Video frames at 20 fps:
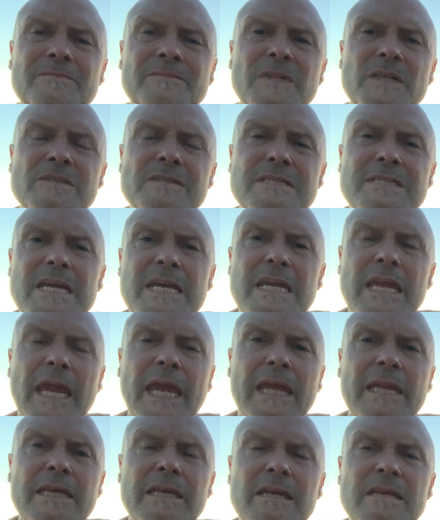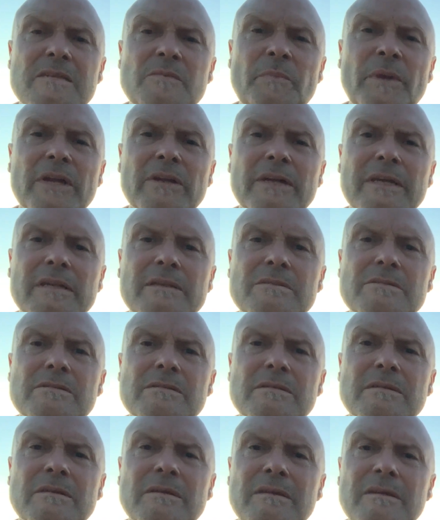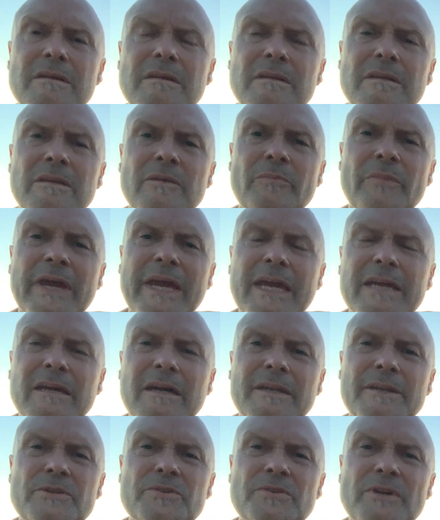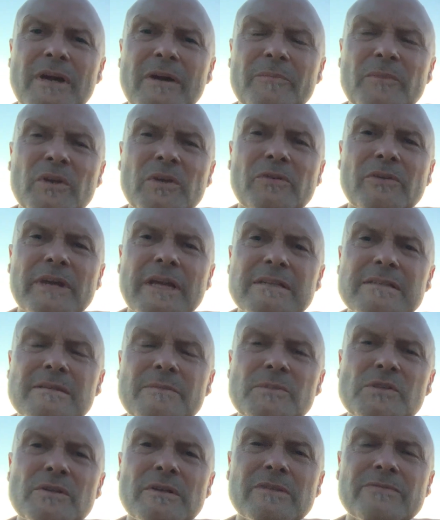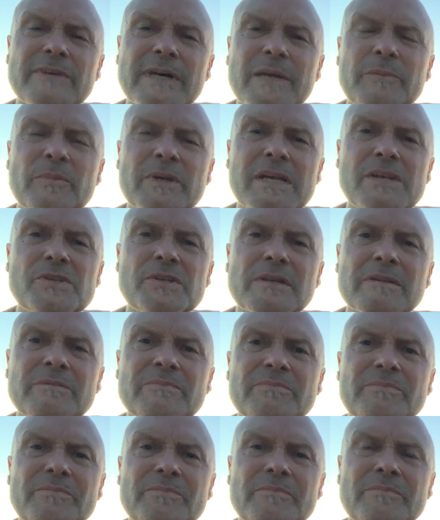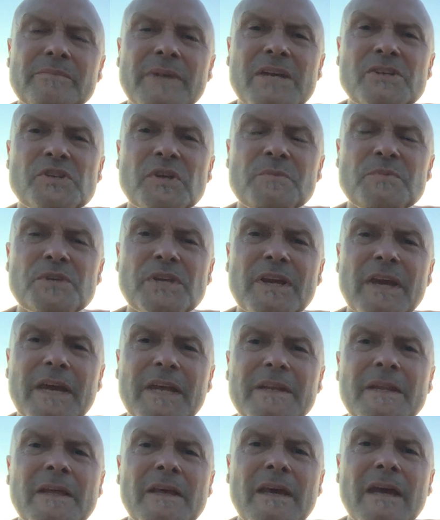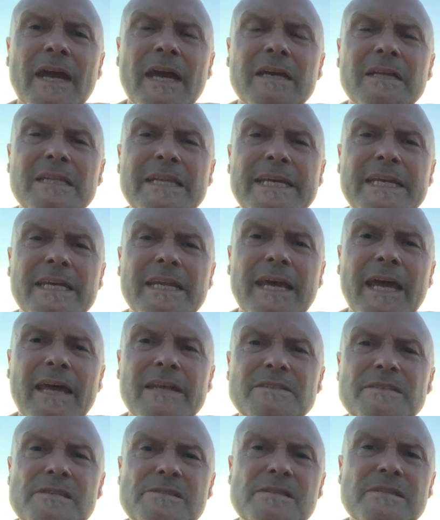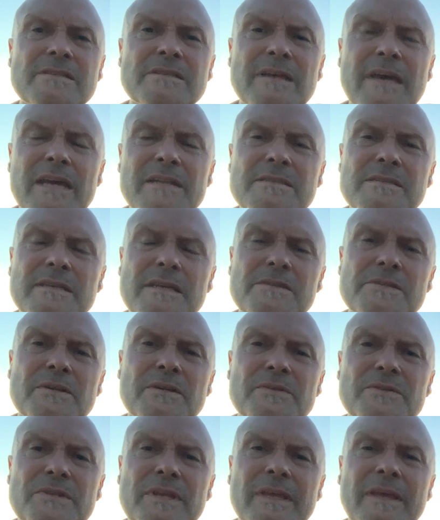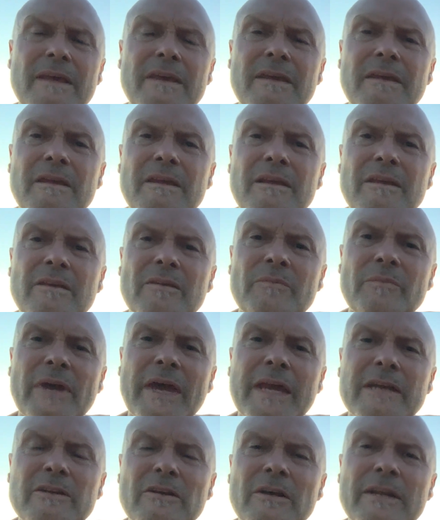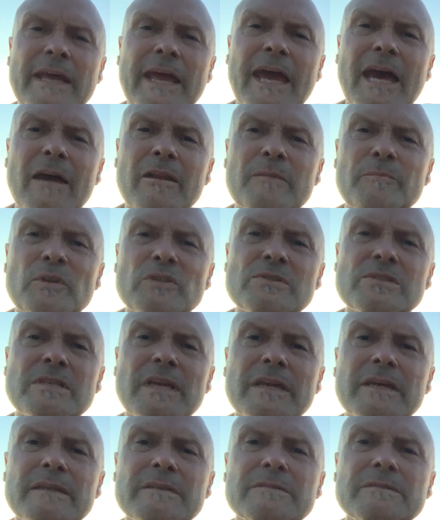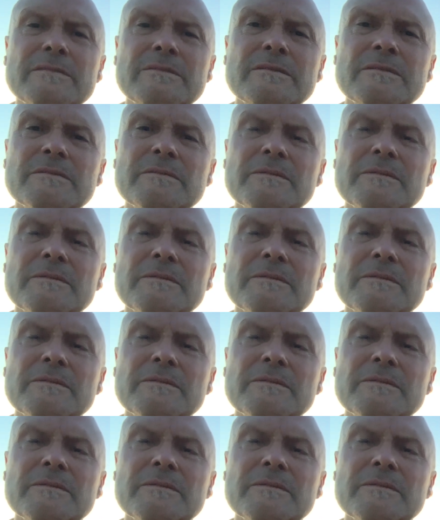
doesn't take any experience to bang on a drum or create some sort of vibration. My Tsimshian and Tlingit ancestors banged on animal skins